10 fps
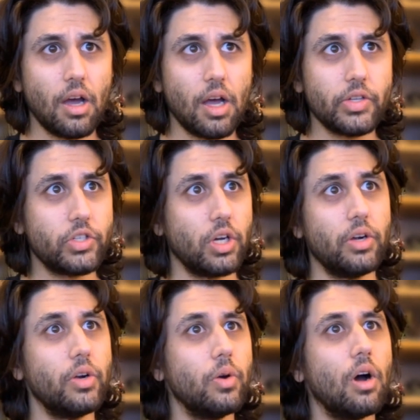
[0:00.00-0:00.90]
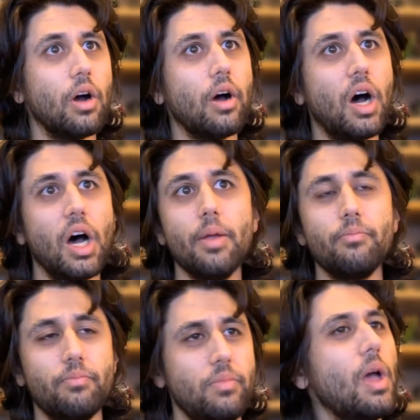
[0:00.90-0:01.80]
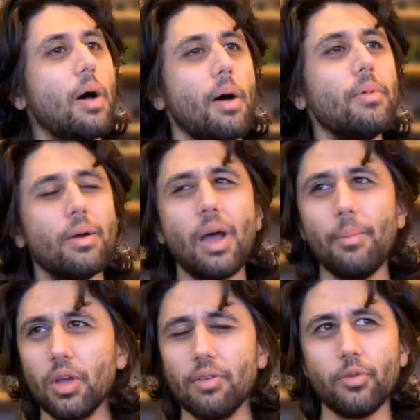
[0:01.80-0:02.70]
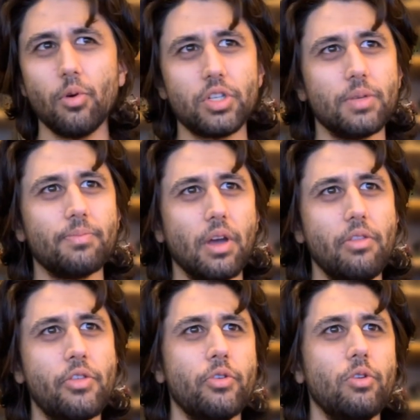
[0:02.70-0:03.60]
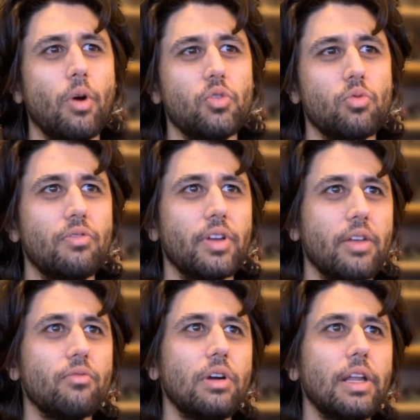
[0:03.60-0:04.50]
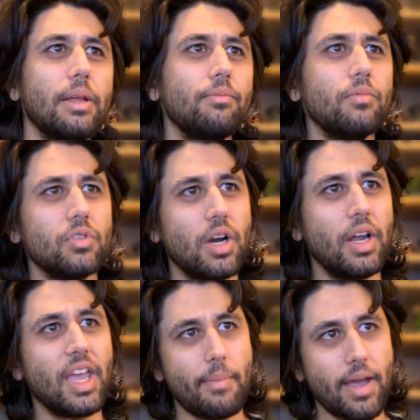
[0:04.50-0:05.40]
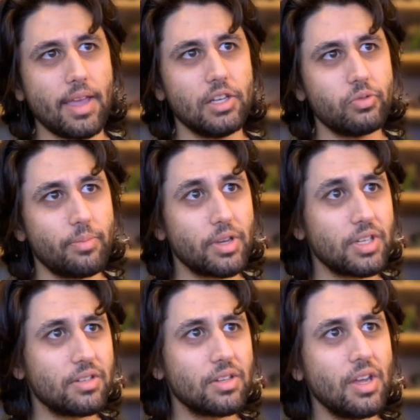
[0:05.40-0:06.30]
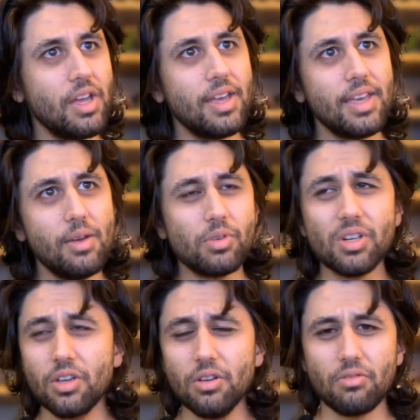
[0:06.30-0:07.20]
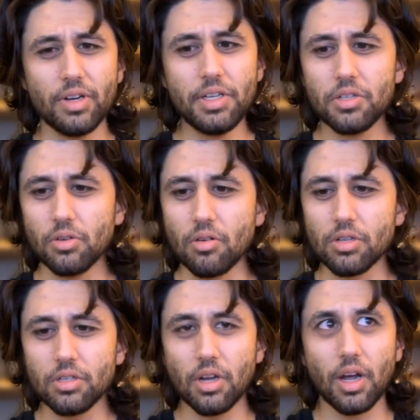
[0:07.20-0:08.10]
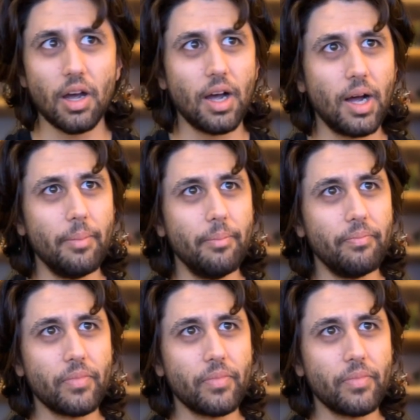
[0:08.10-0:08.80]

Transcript: So I, I am I'm looking forward to going through White Dwarf again, really try and get back into it because it's it was a good resource. Um,